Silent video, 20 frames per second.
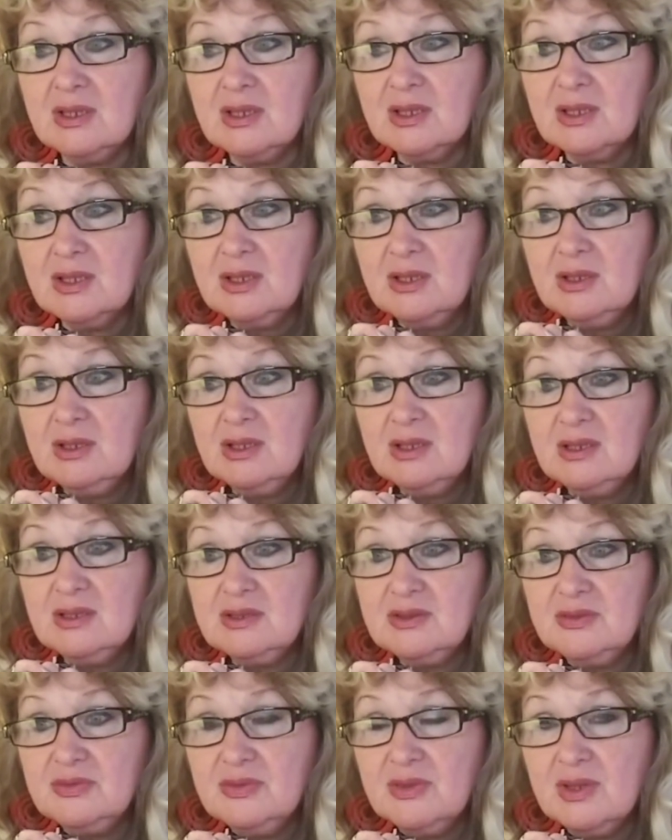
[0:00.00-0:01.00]
He
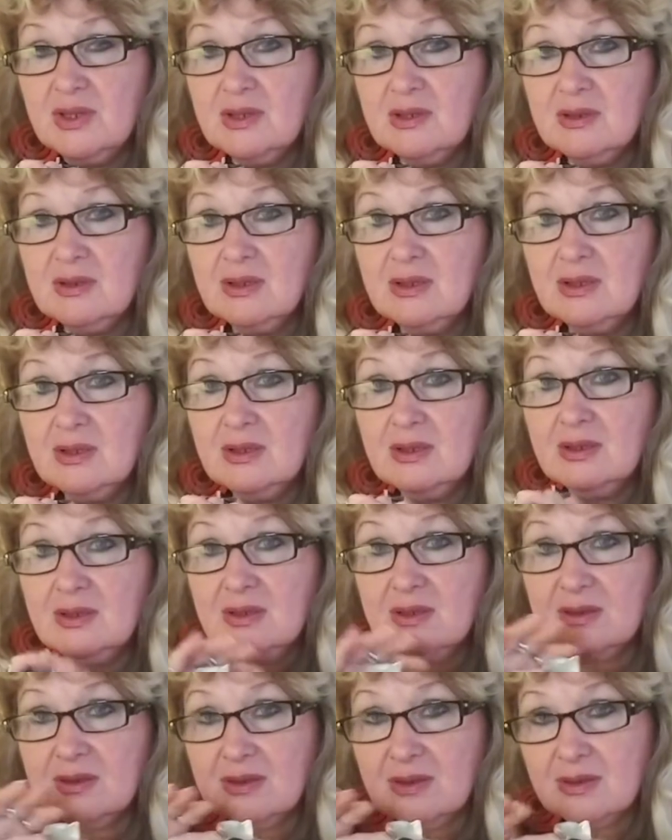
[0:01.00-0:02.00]
is very
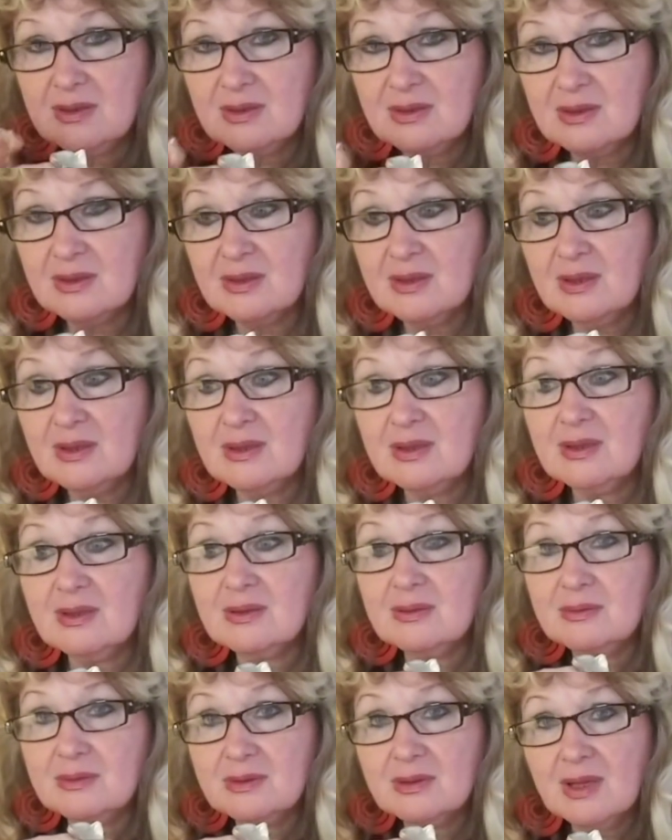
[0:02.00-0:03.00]

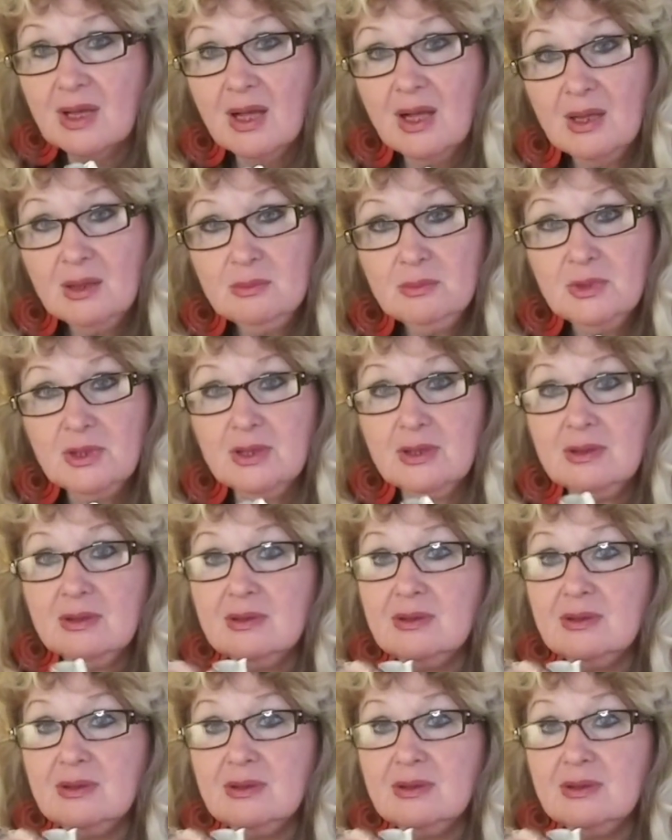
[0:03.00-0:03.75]
calm.